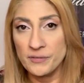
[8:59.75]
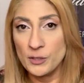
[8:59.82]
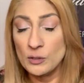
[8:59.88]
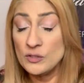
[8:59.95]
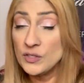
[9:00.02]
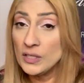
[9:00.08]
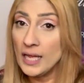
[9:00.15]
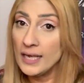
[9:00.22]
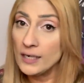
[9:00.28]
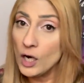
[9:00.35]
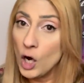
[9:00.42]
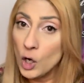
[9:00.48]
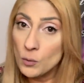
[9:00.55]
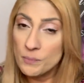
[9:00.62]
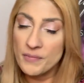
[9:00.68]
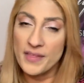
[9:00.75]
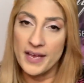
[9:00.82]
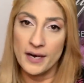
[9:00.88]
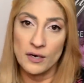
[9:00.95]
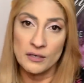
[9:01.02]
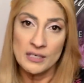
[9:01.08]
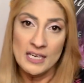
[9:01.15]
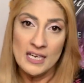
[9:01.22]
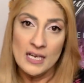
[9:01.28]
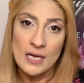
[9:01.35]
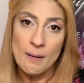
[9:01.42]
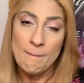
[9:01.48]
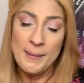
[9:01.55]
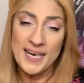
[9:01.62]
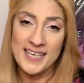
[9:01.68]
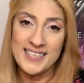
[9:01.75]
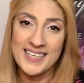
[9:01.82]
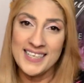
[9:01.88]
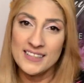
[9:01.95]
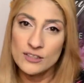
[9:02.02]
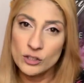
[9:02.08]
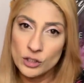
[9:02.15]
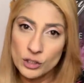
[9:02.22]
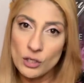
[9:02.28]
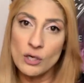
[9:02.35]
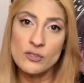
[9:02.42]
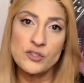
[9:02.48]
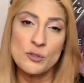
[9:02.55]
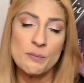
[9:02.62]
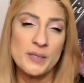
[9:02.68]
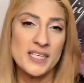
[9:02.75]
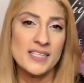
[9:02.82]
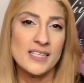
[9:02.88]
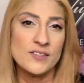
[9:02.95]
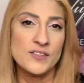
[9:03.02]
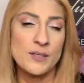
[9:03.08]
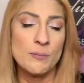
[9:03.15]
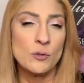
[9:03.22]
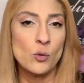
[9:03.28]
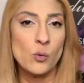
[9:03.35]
There is a lot of hope there, but it could also be that some